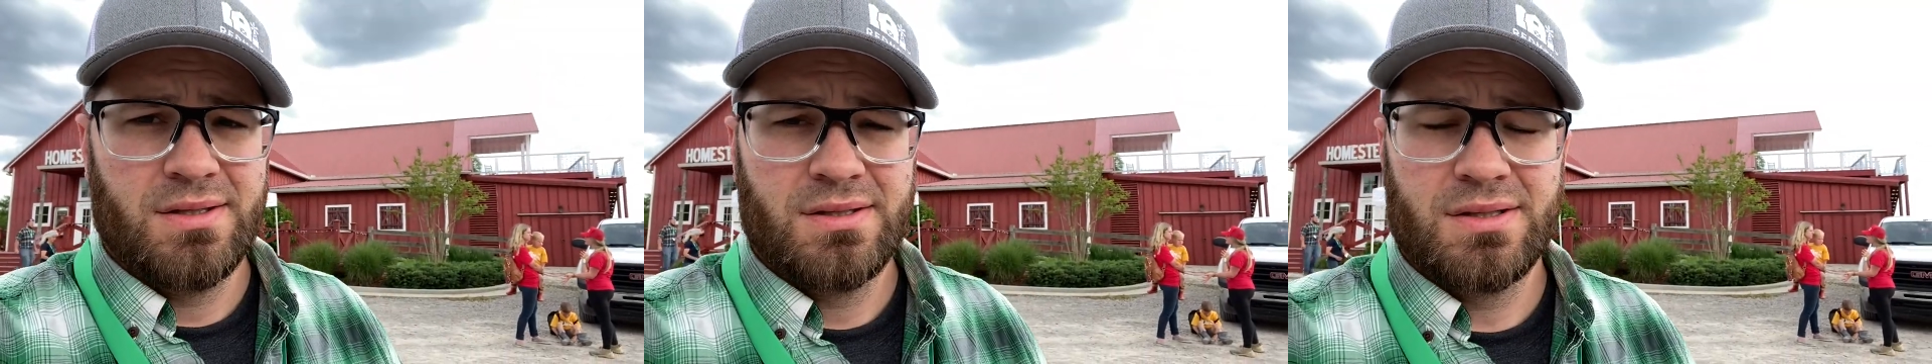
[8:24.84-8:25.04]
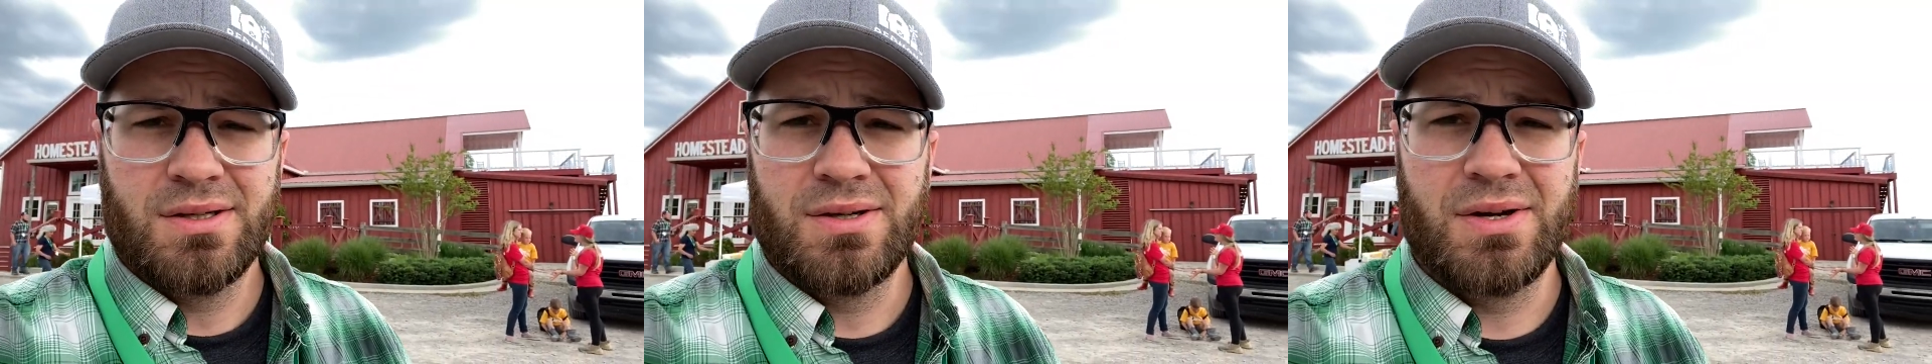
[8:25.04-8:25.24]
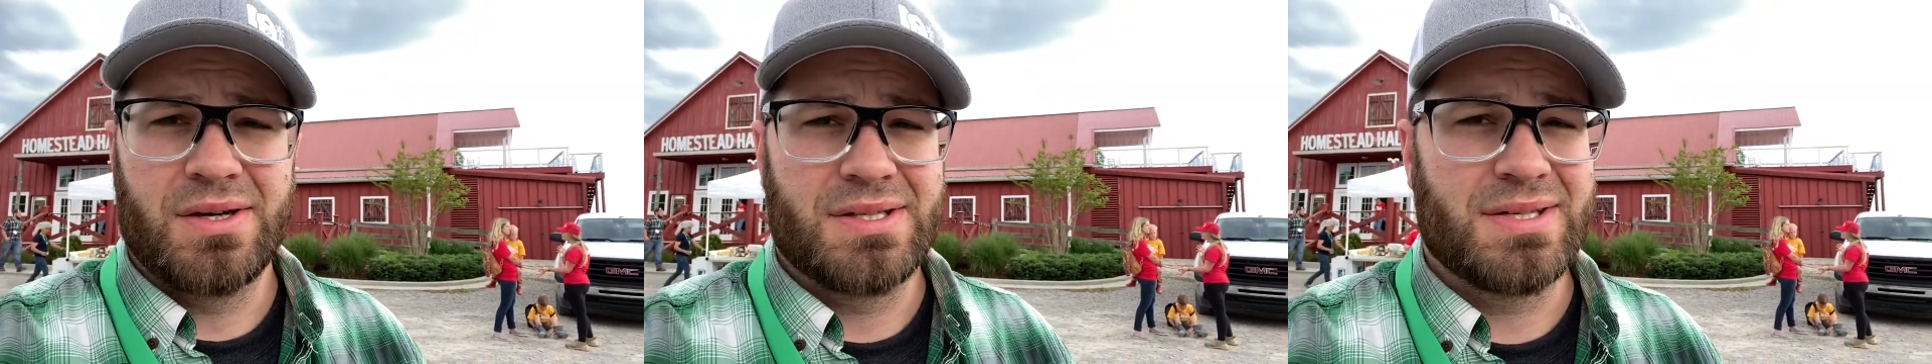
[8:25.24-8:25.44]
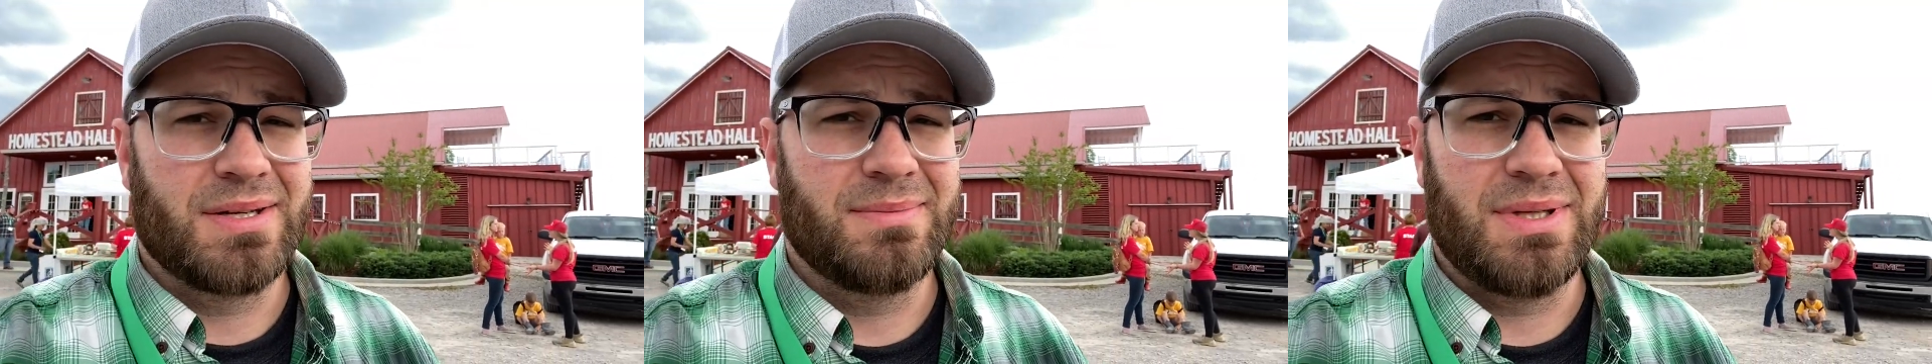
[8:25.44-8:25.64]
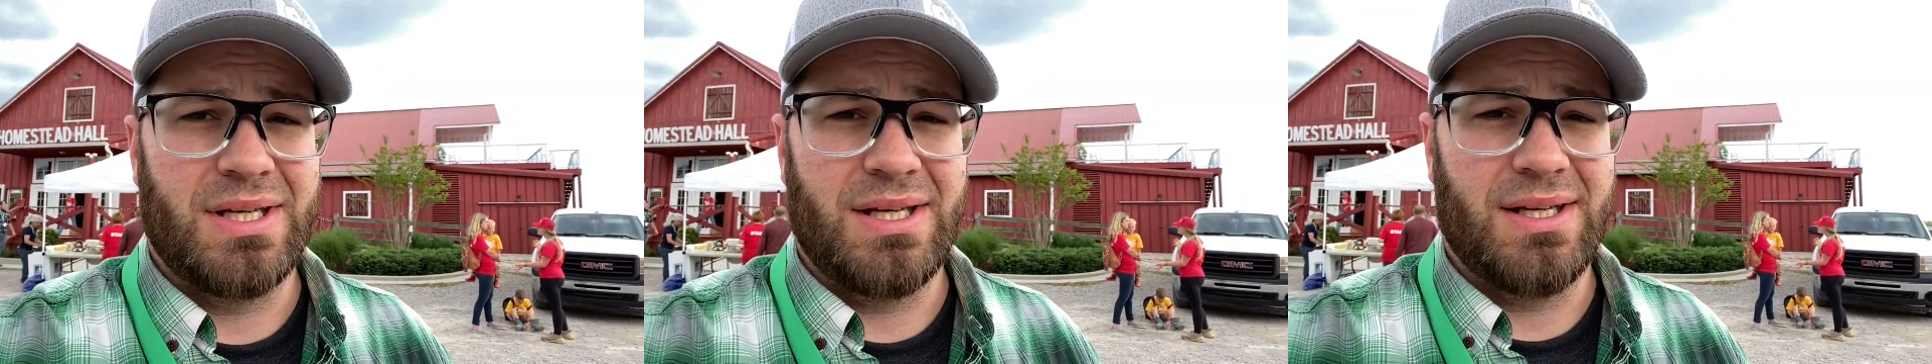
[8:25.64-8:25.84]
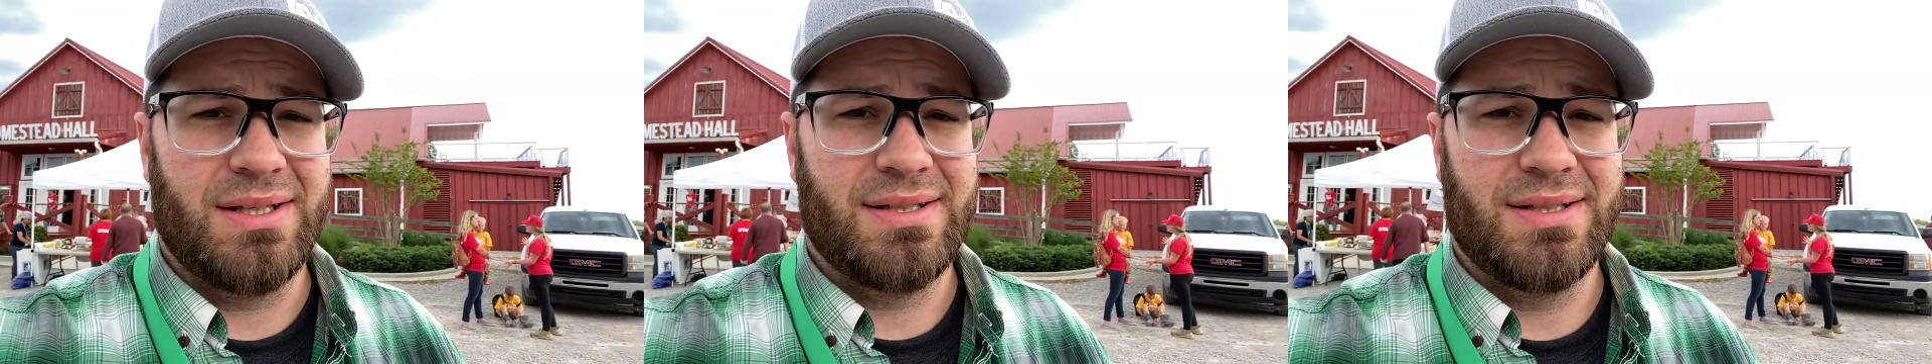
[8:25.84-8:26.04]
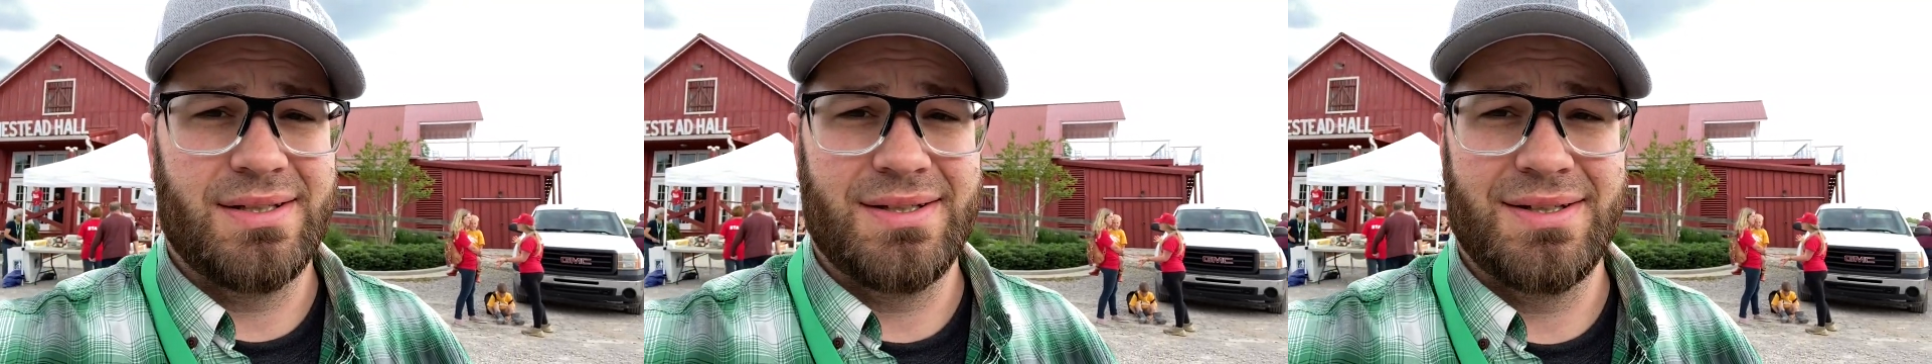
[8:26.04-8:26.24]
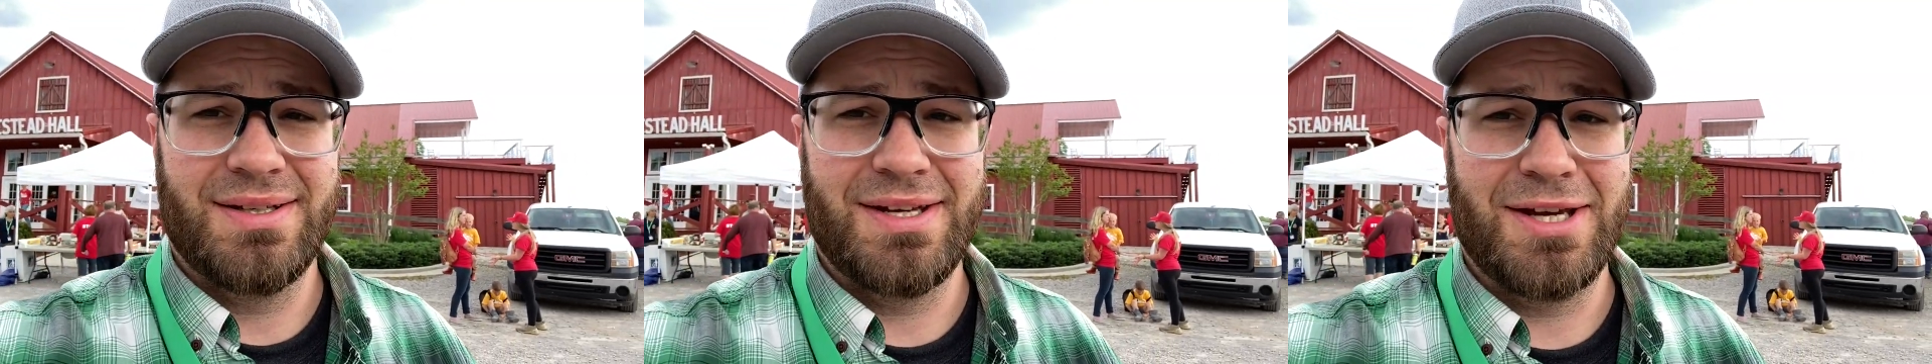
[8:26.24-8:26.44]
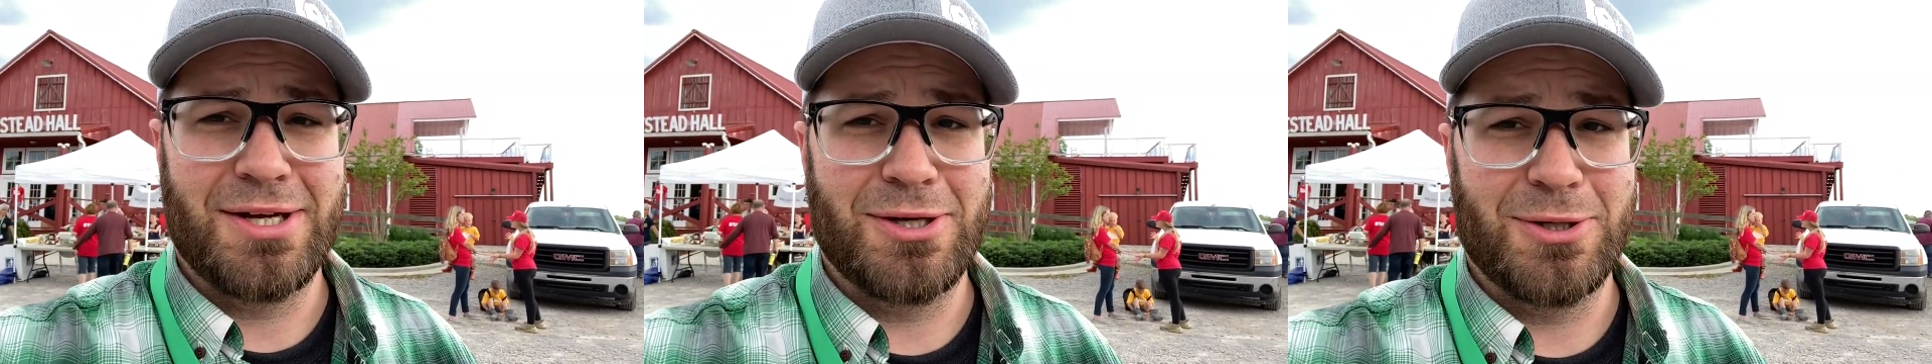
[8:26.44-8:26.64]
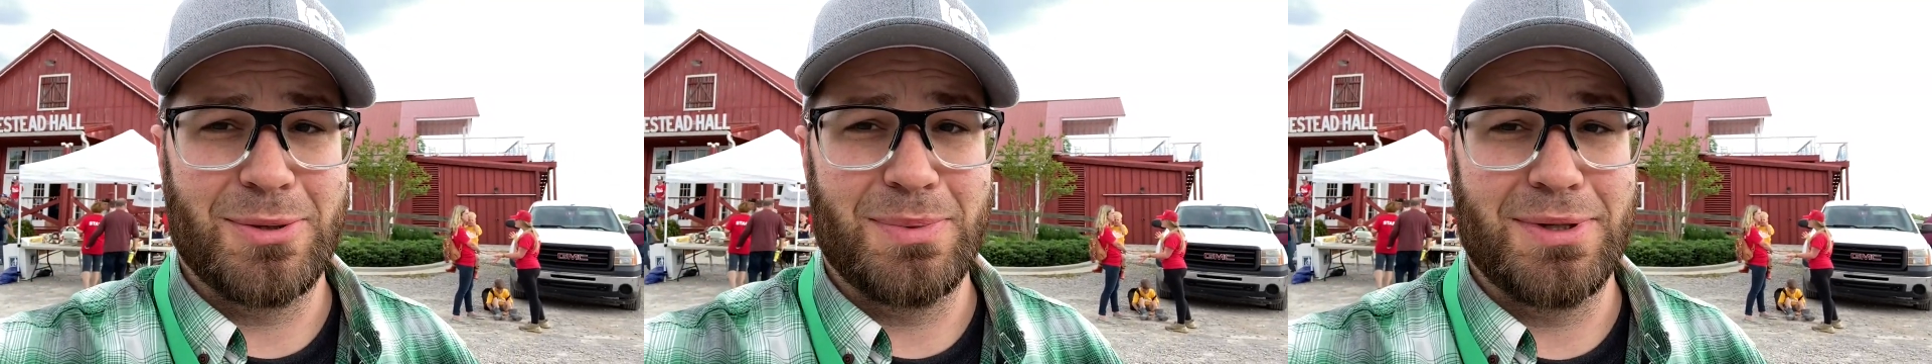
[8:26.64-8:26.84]
Go get something to eat and
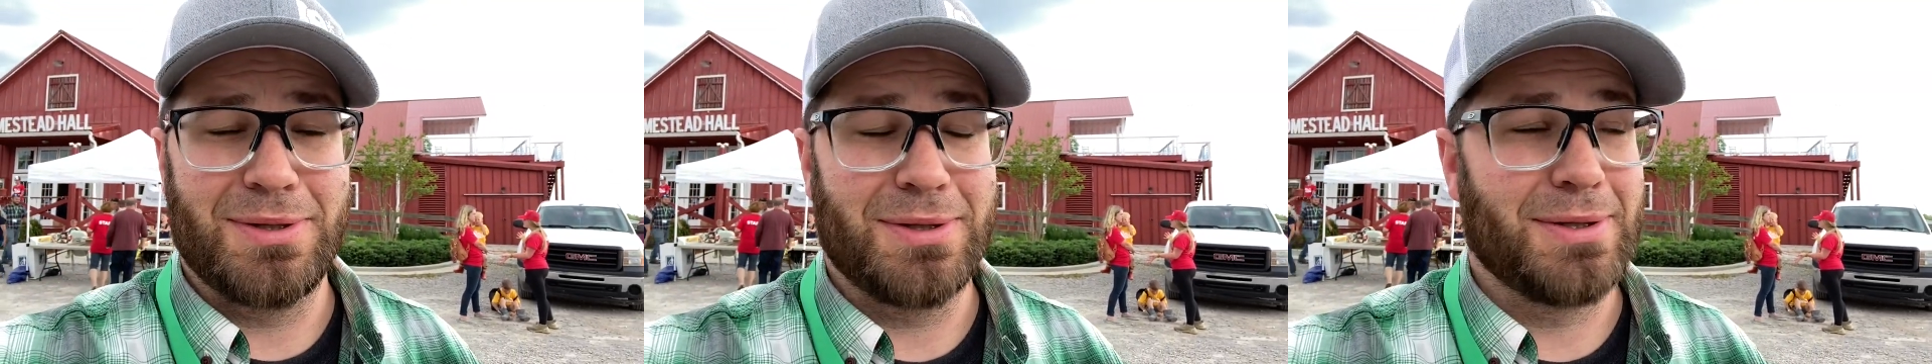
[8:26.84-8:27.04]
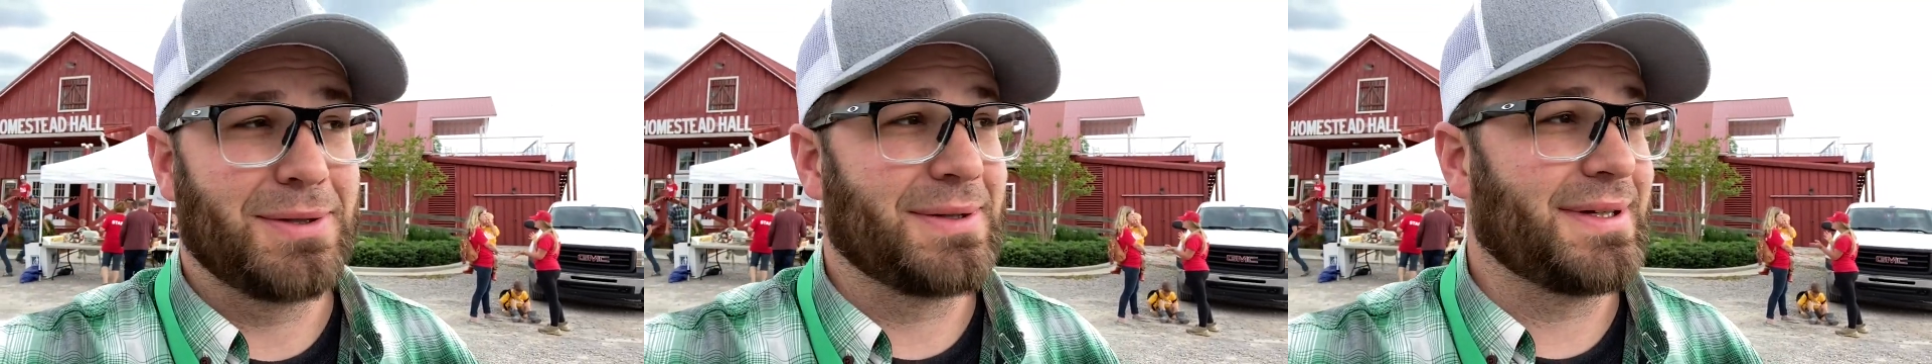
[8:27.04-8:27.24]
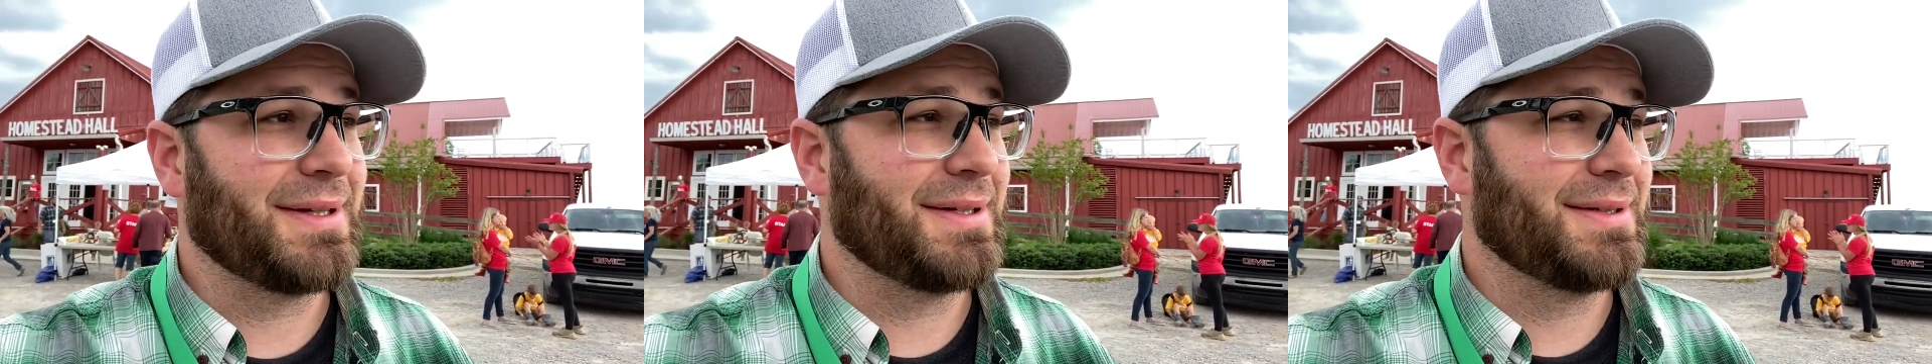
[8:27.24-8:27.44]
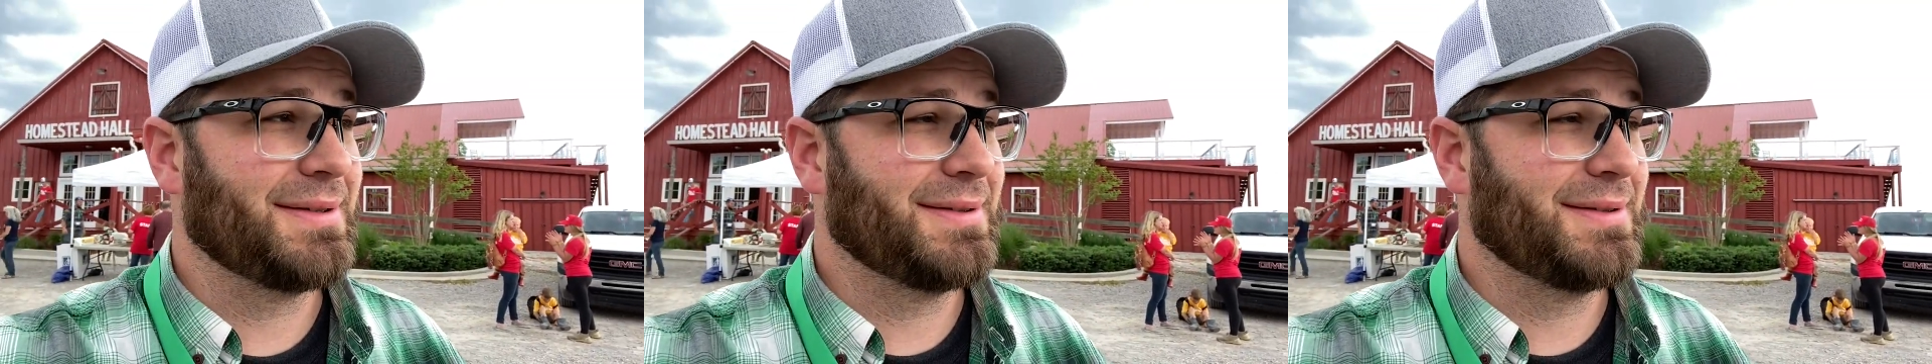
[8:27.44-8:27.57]
go to bed early.